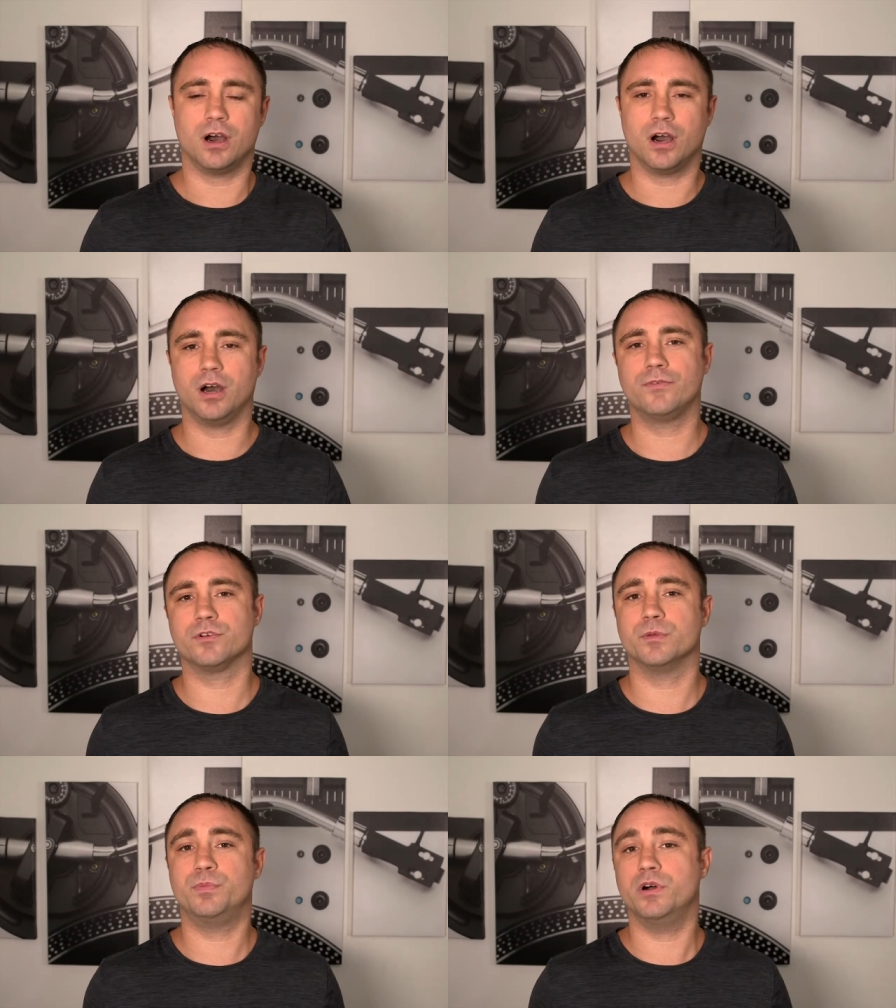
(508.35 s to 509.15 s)

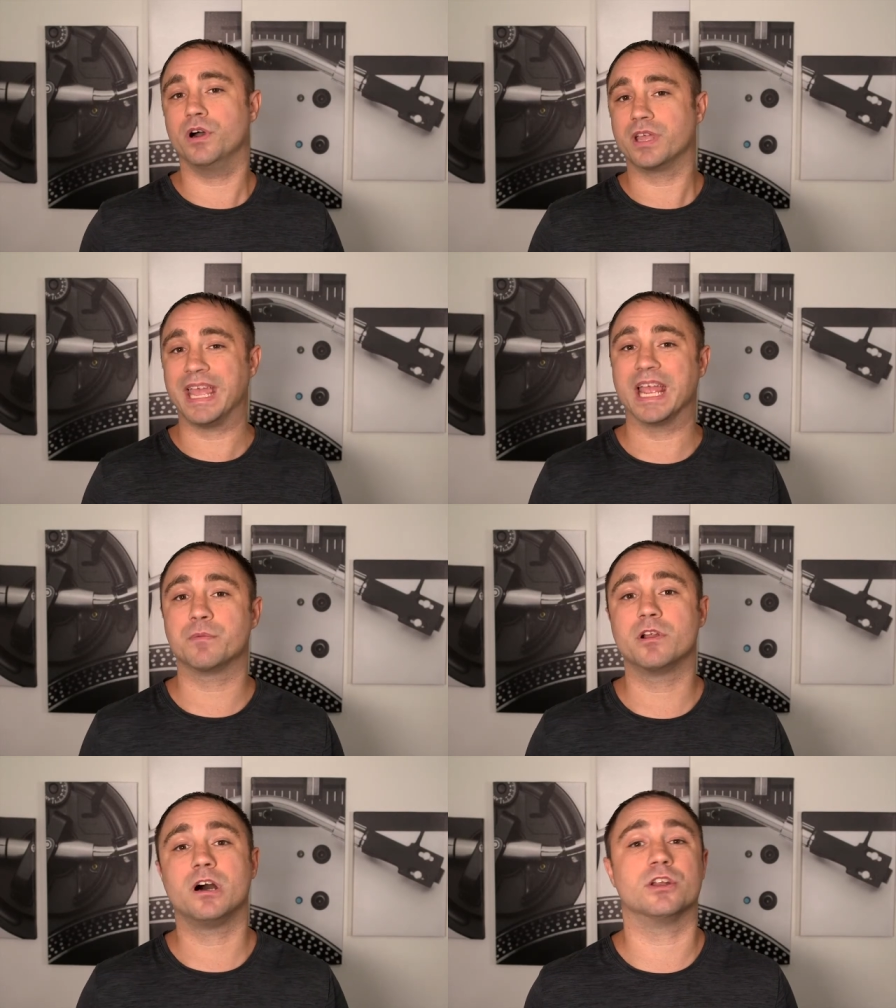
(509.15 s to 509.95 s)
offer to put a
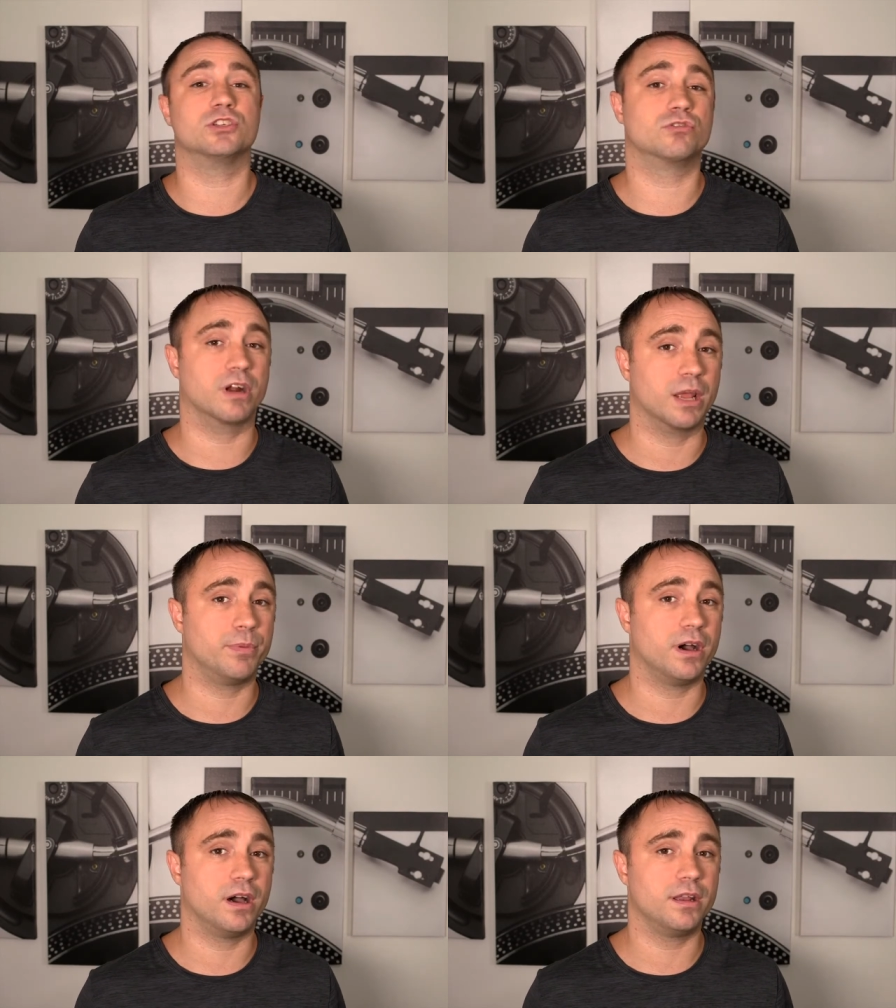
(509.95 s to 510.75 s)
camera on a
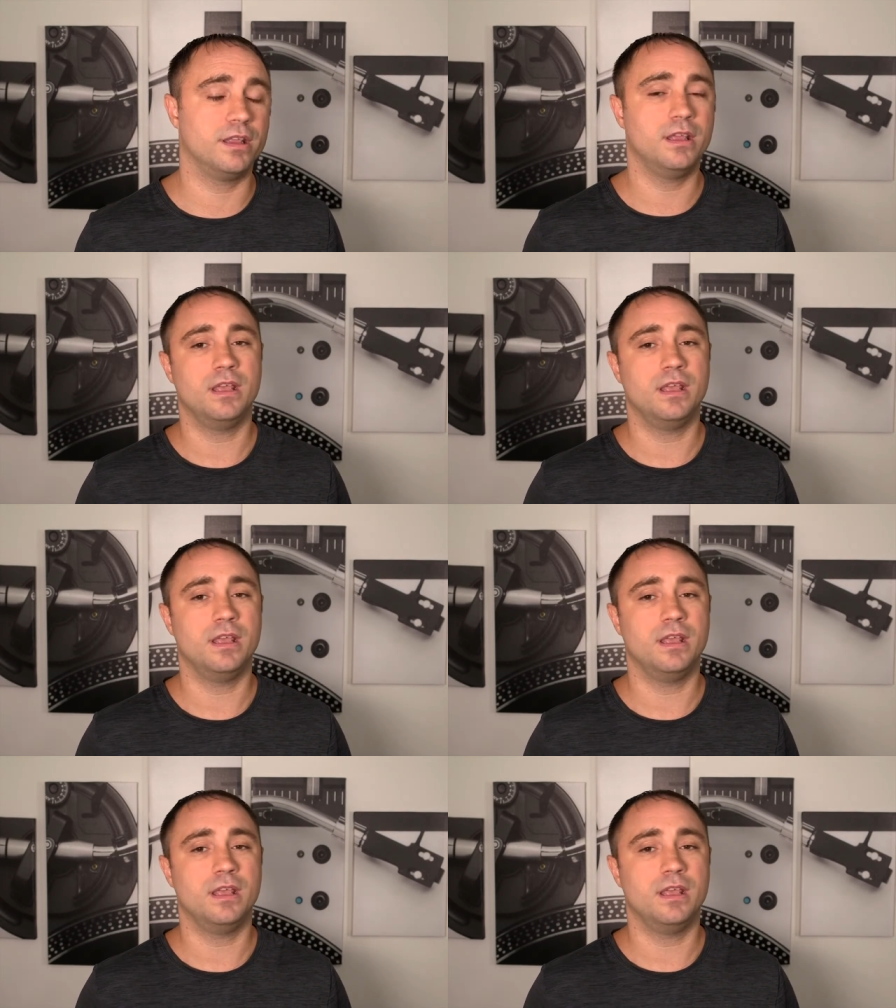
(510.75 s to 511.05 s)
tripod